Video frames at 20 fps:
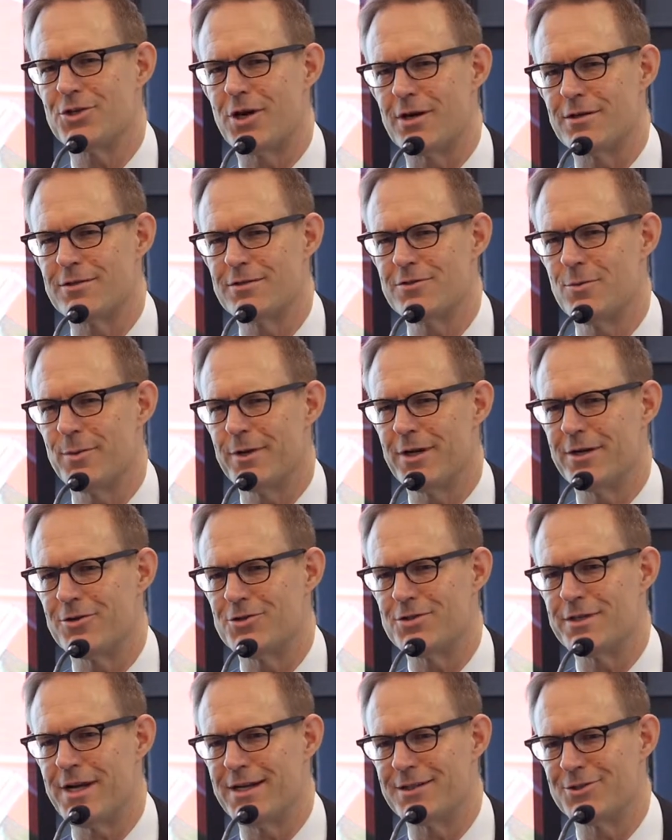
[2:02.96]
charts. Nobody
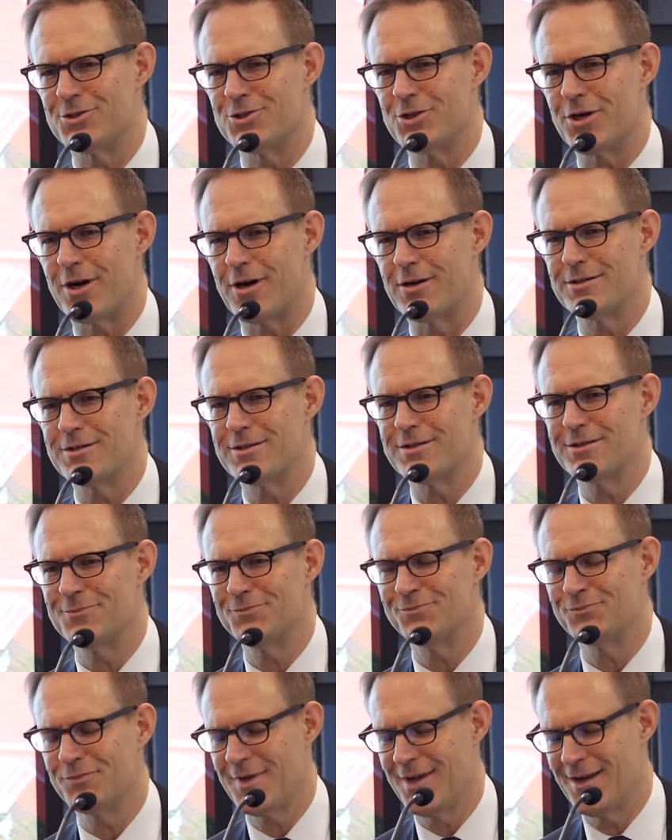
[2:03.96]
understands charts."
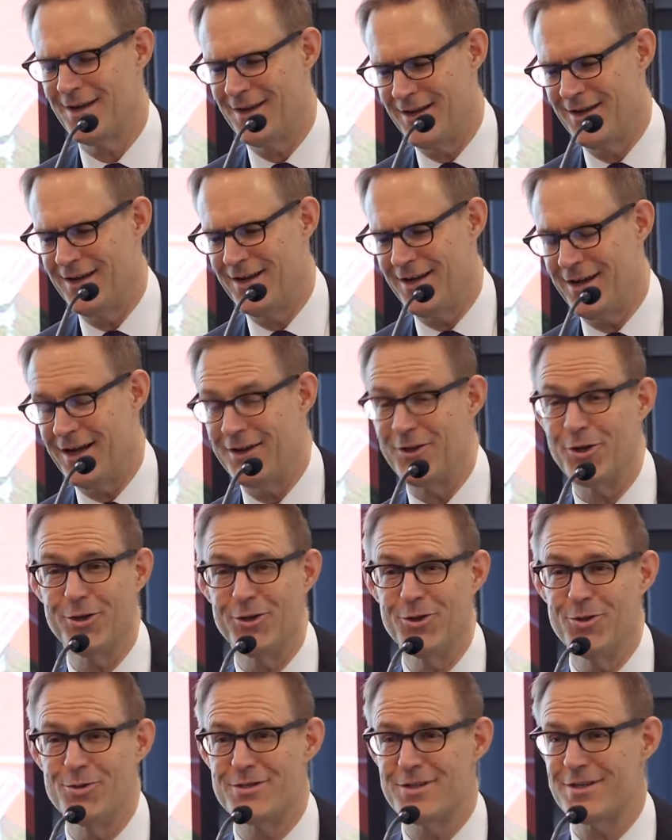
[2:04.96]
And the
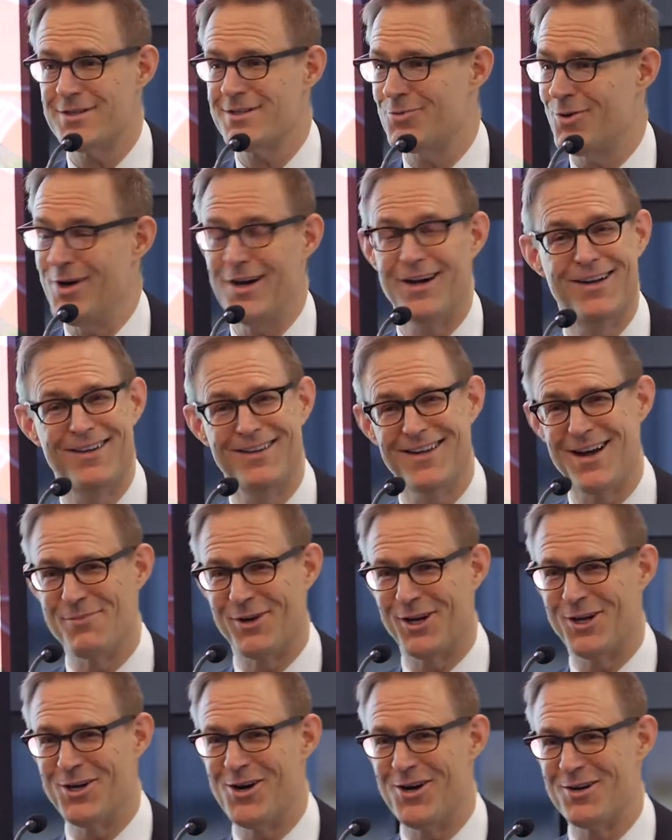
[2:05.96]
good news is, well, I'm
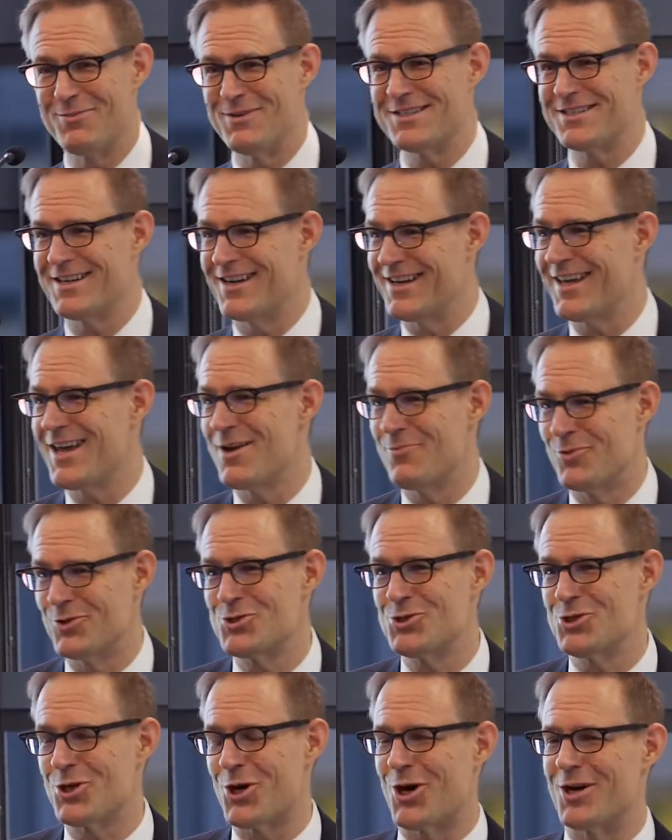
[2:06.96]
an economist and I came
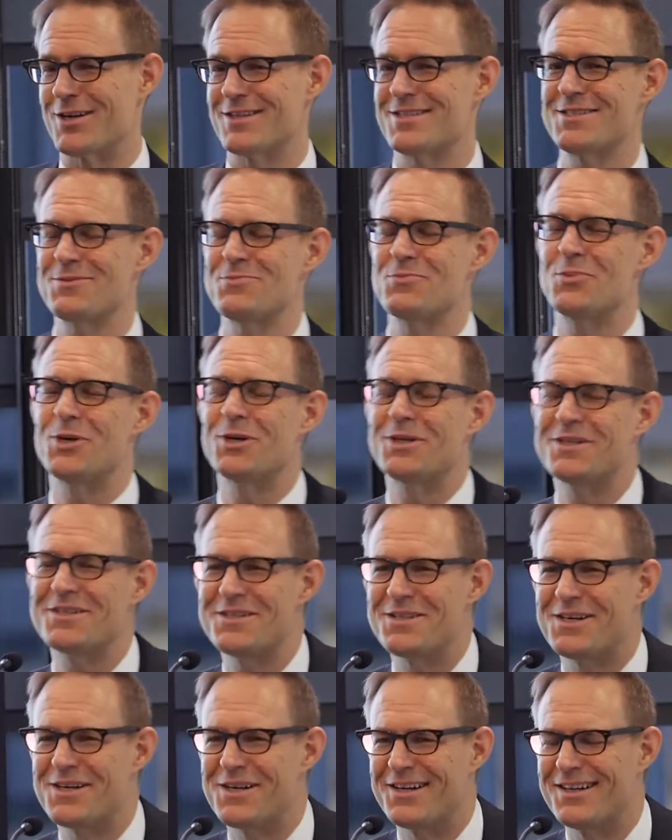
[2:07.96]
with charts,
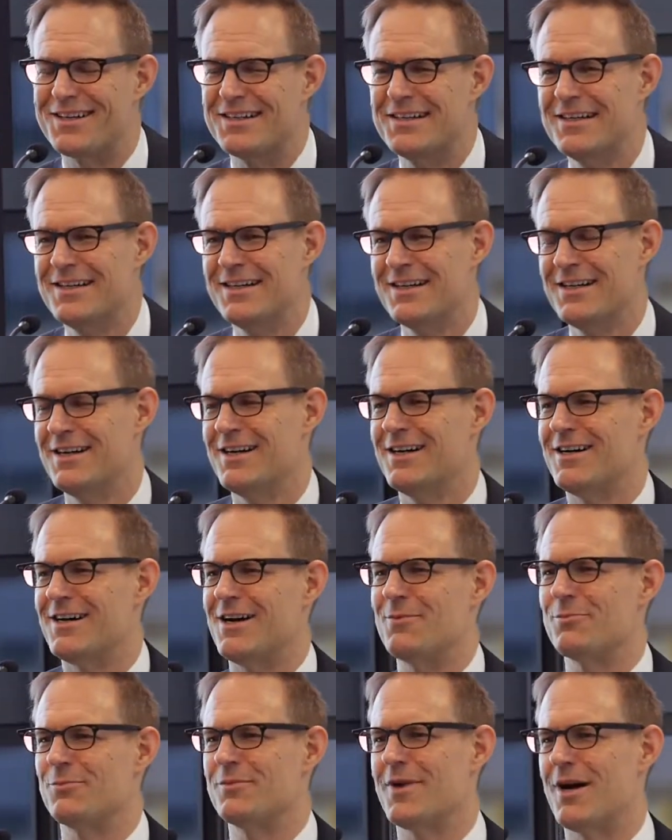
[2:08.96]
but
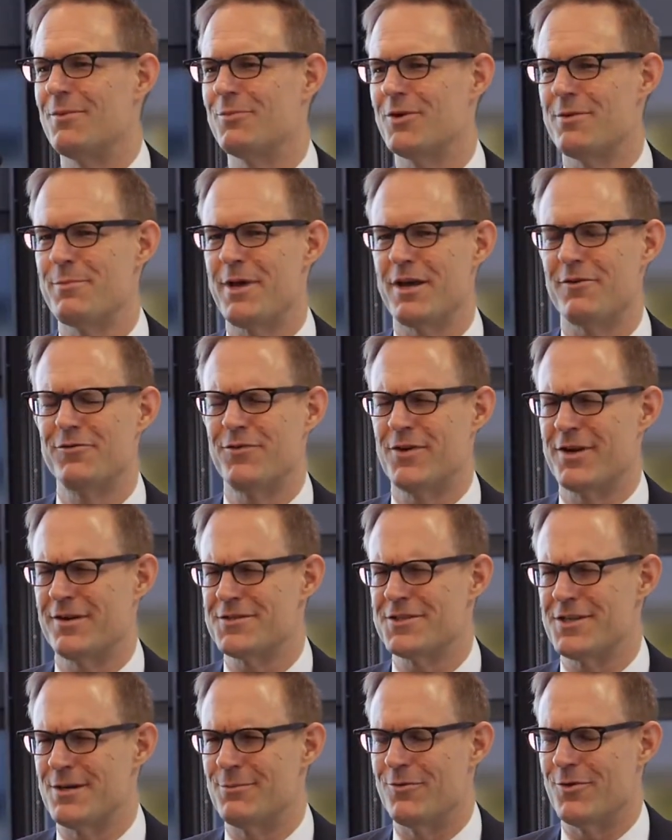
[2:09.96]
I'm going to make fun
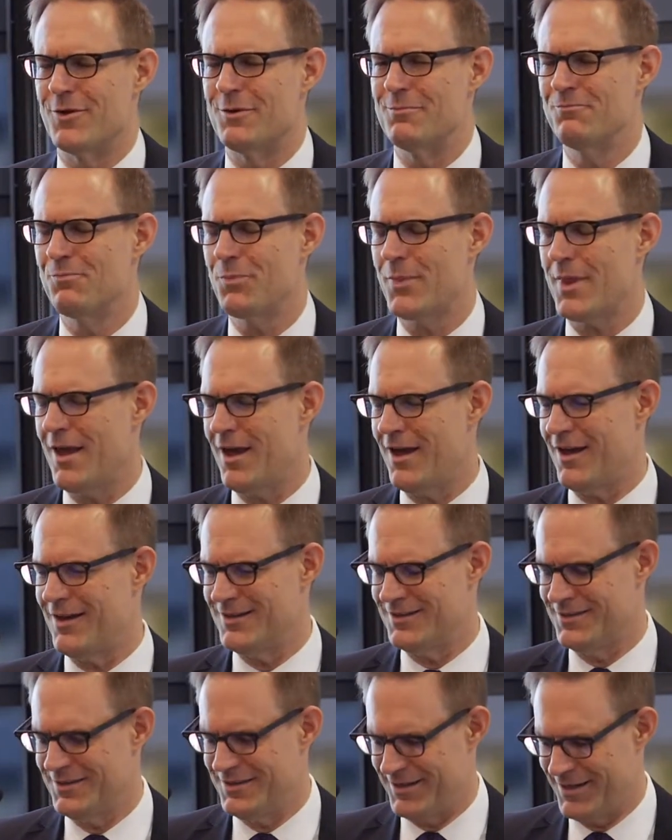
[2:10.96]
of some of them.
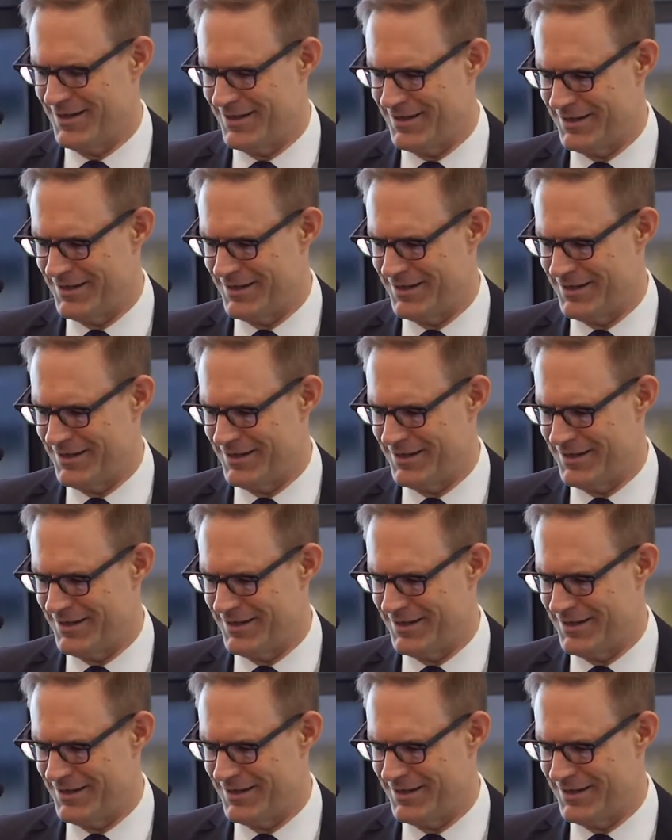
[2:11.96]
And